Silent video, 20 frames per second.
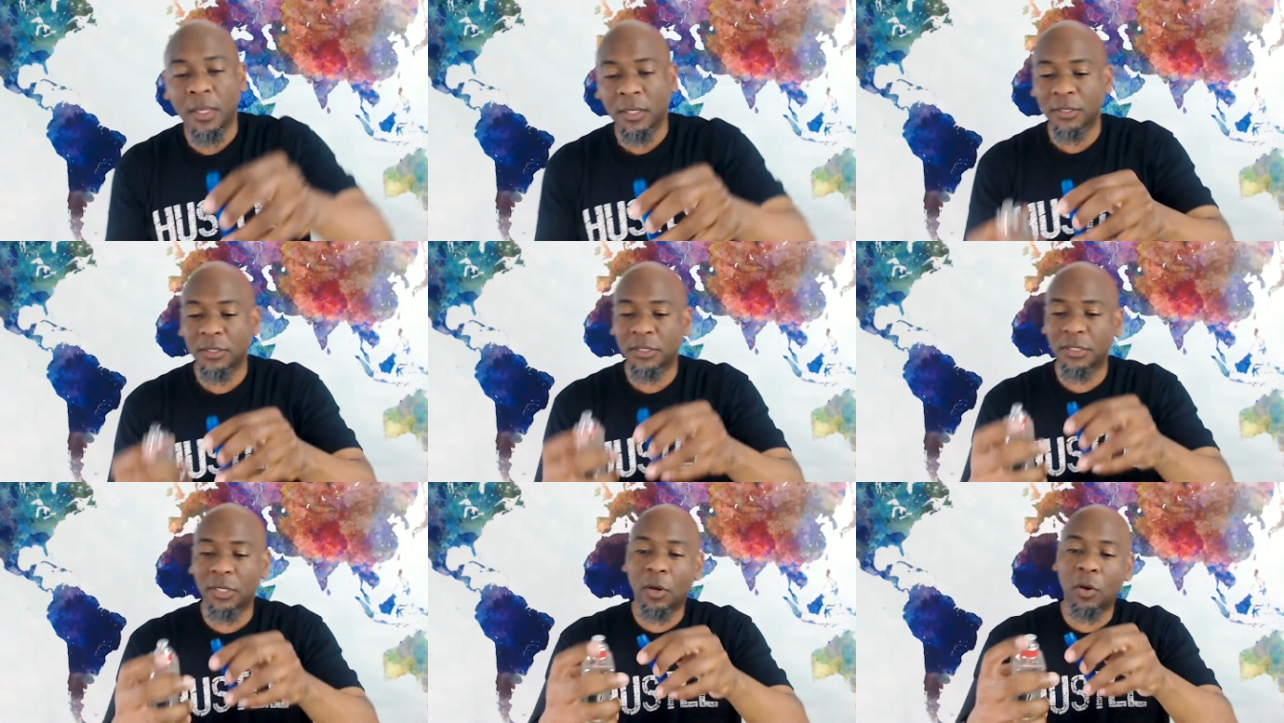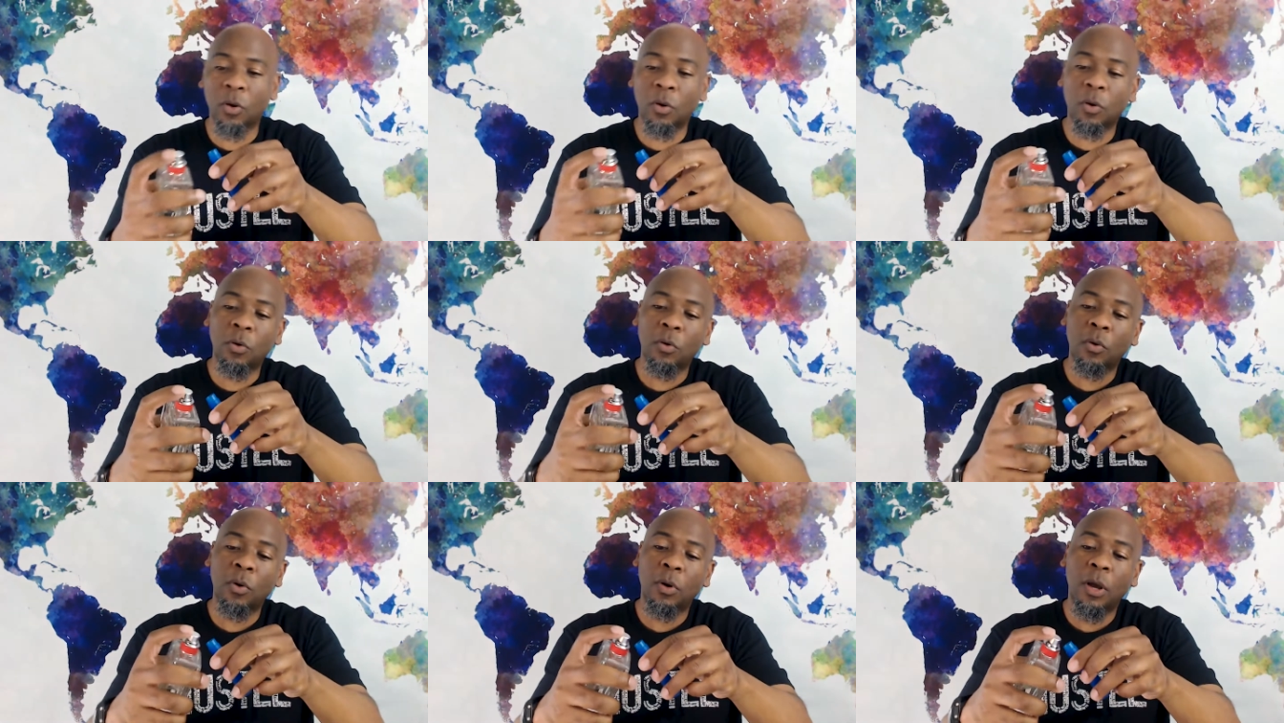
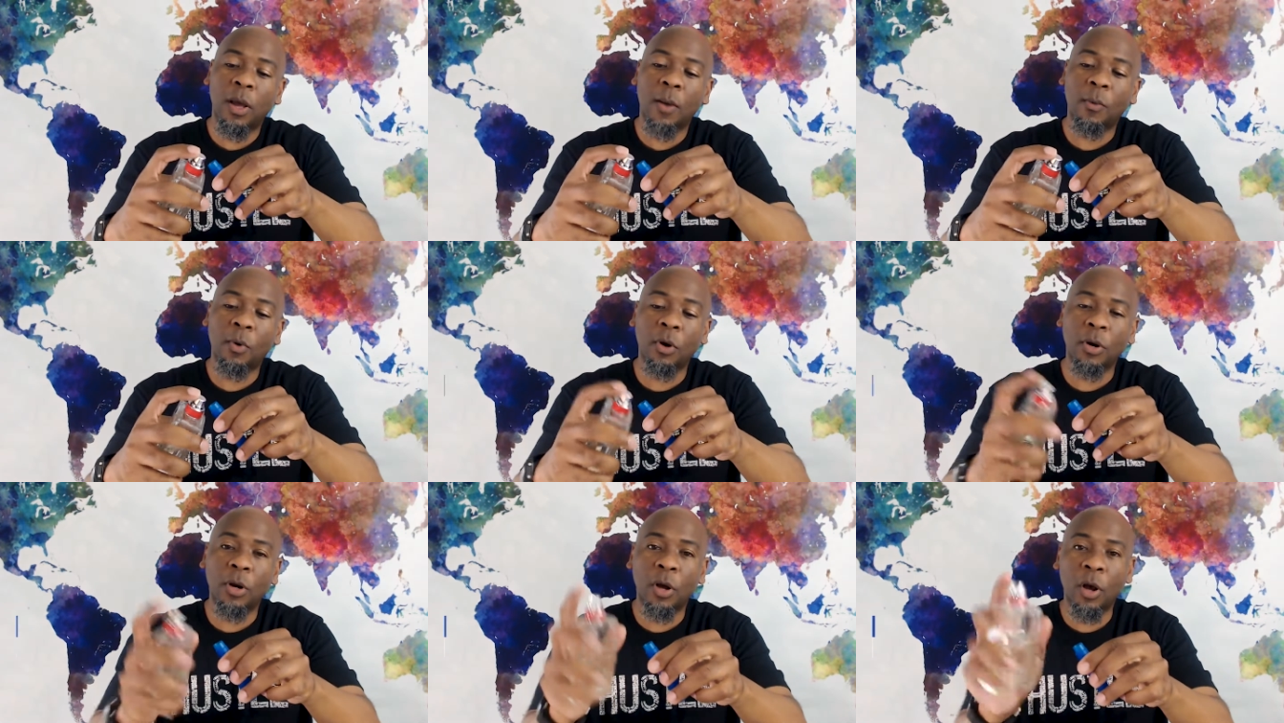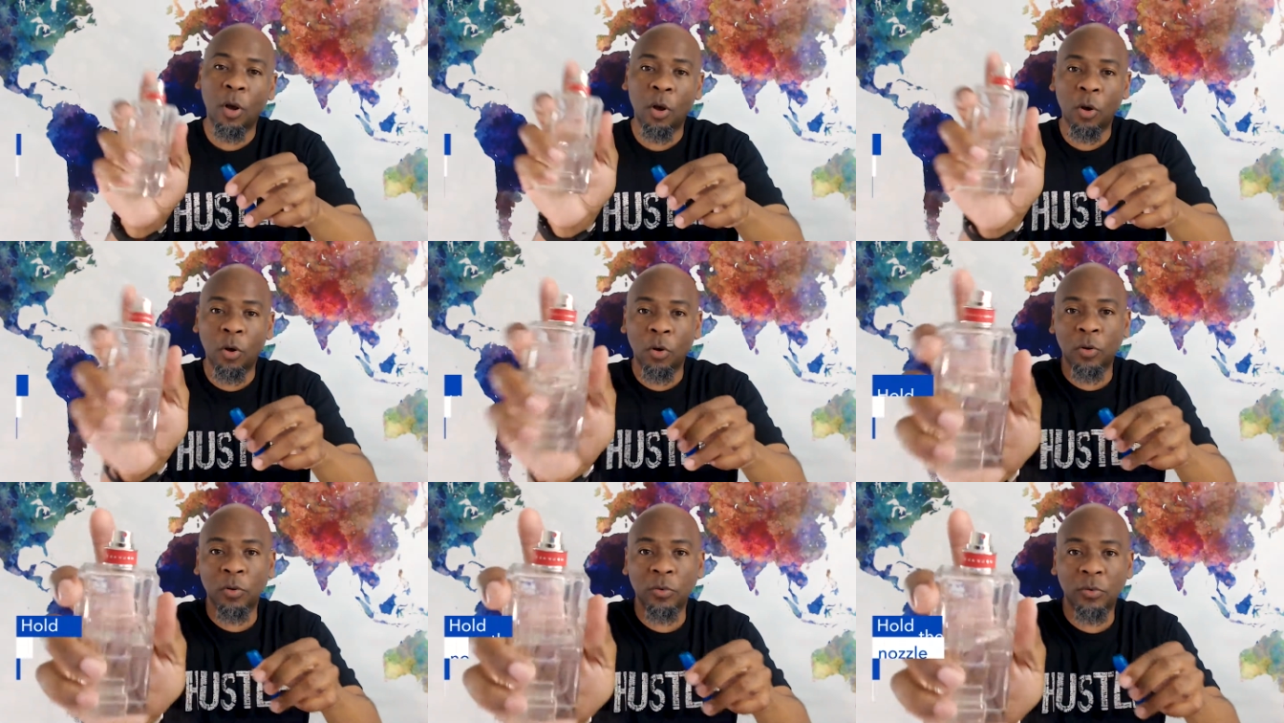So I'm going to
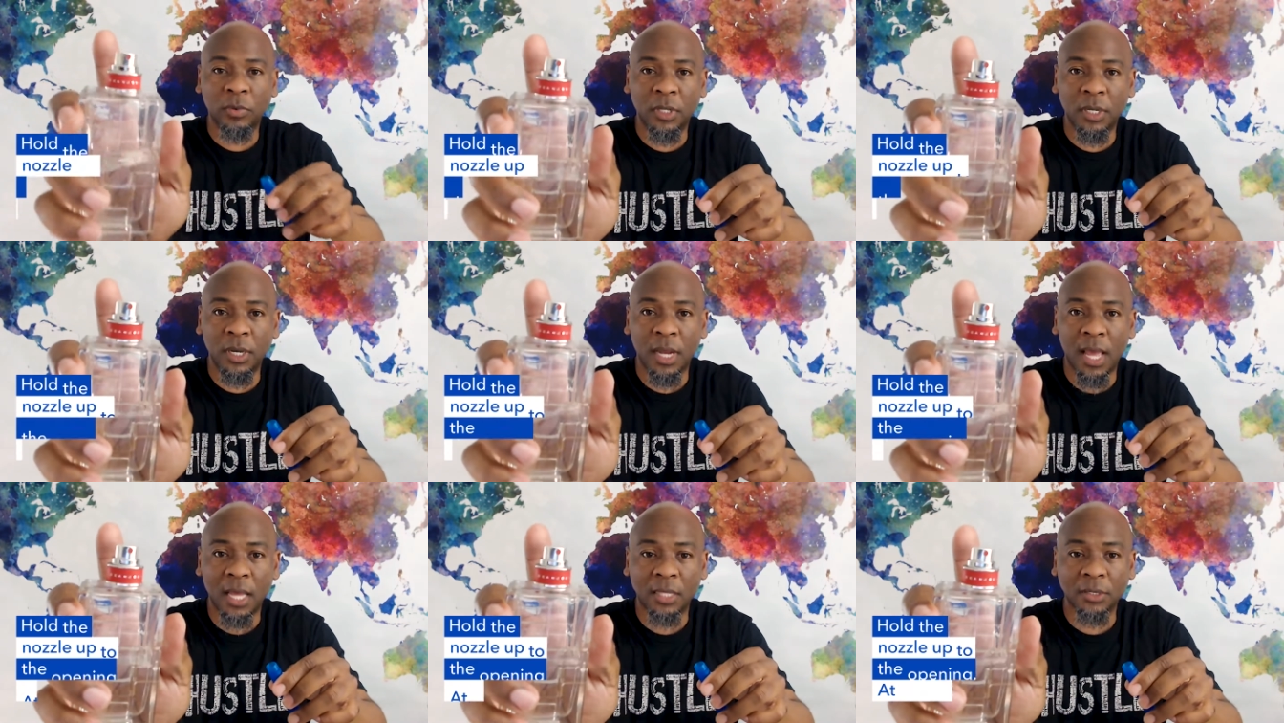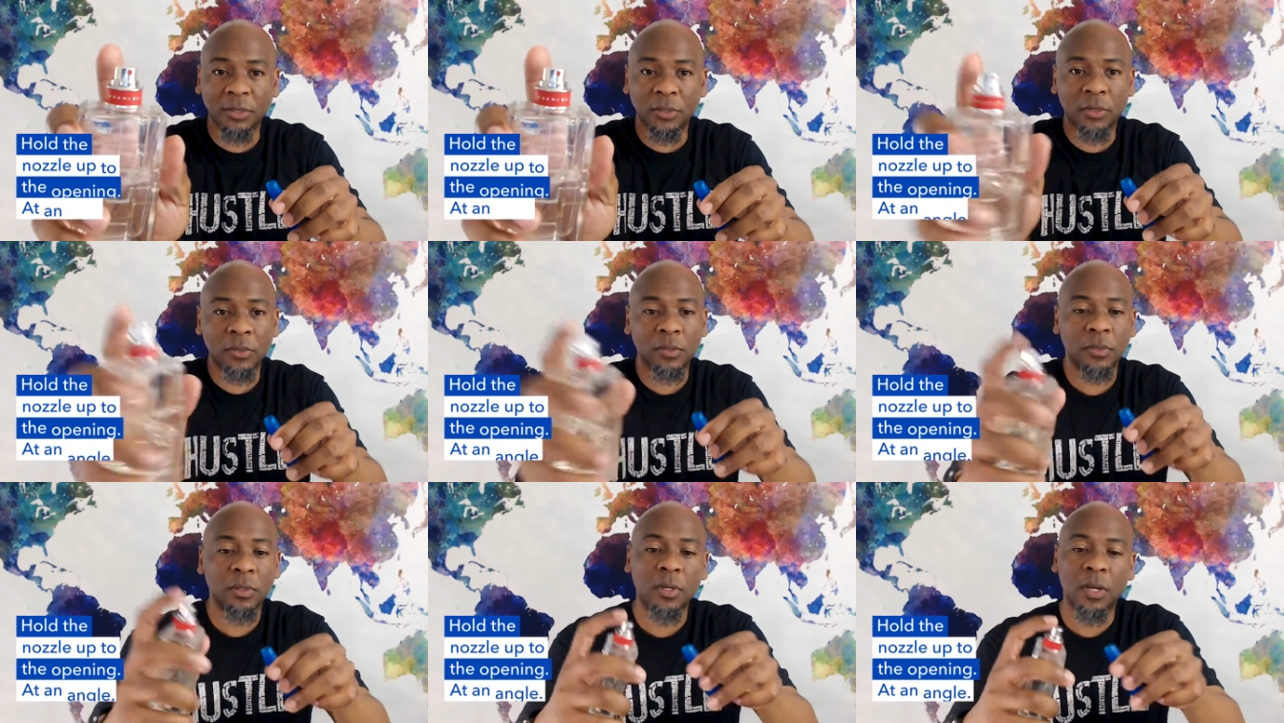hold the
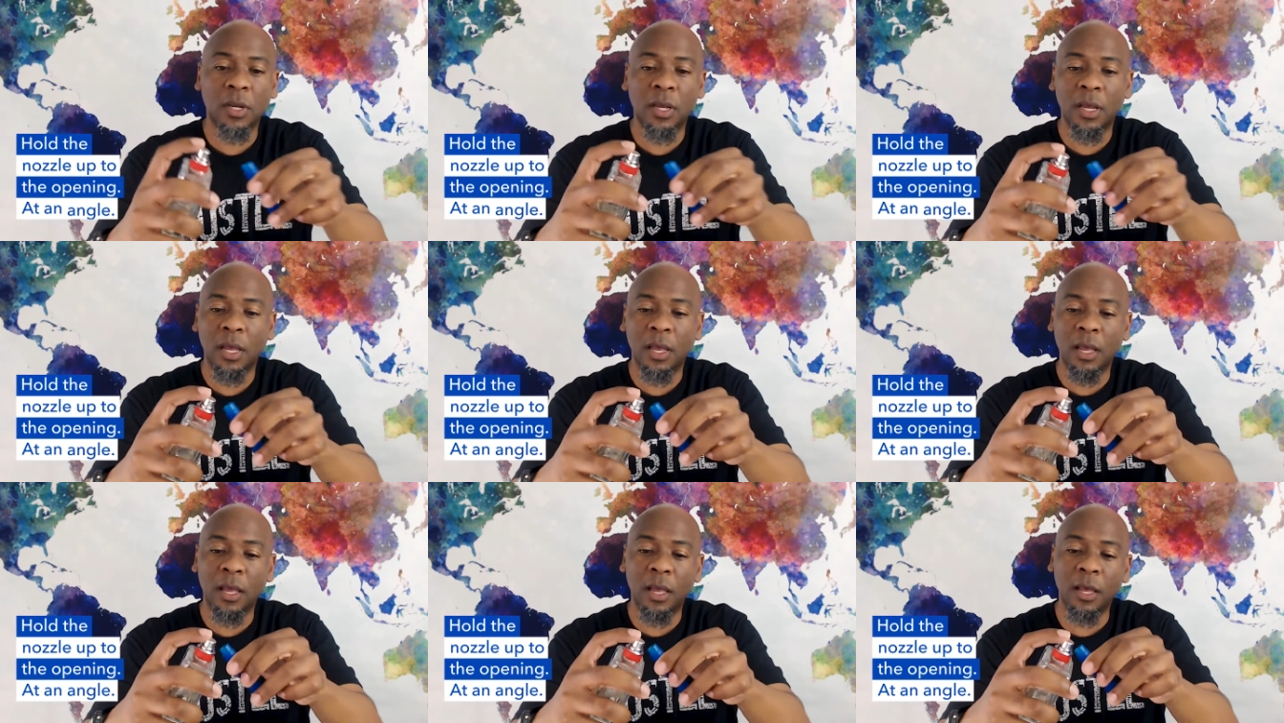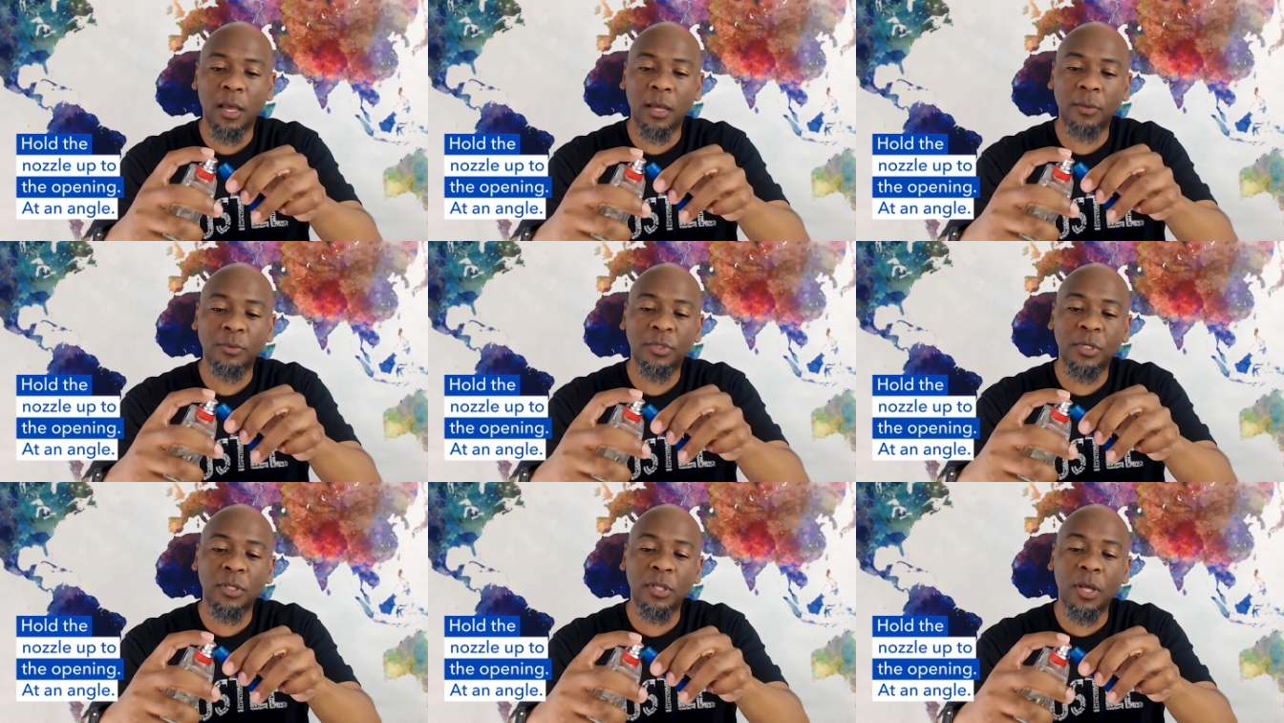nozzle
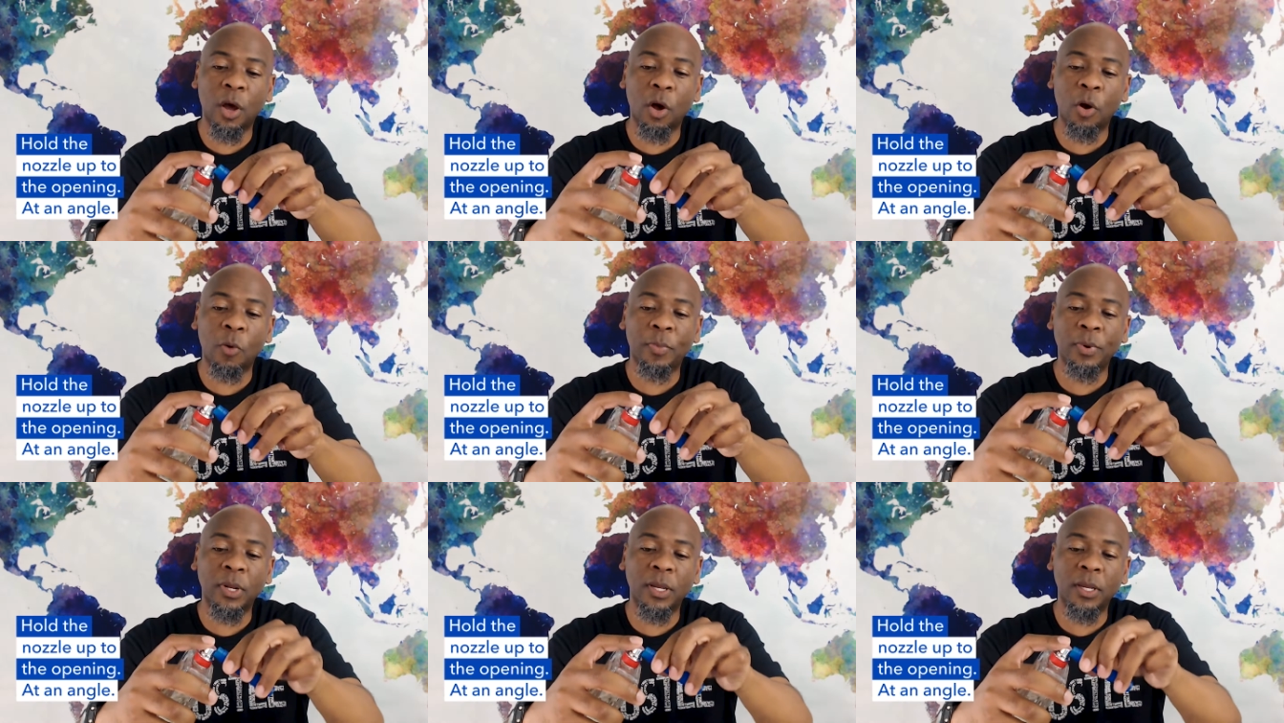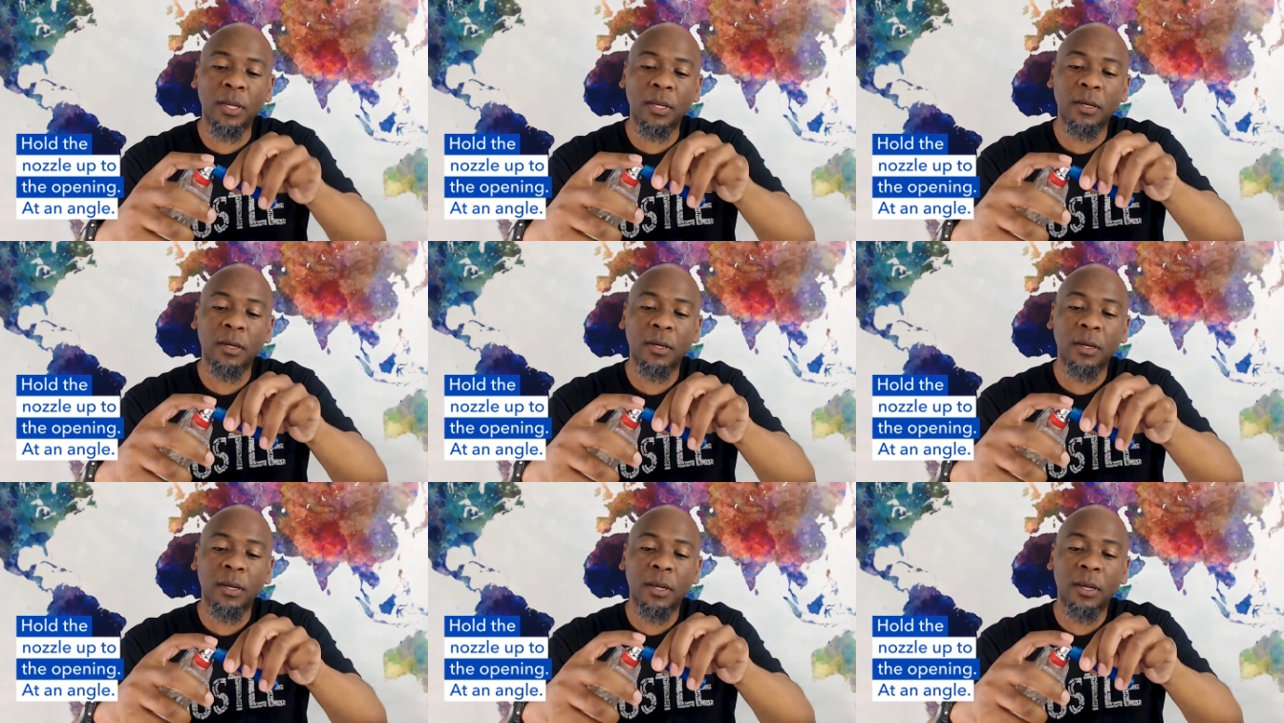up to the opening,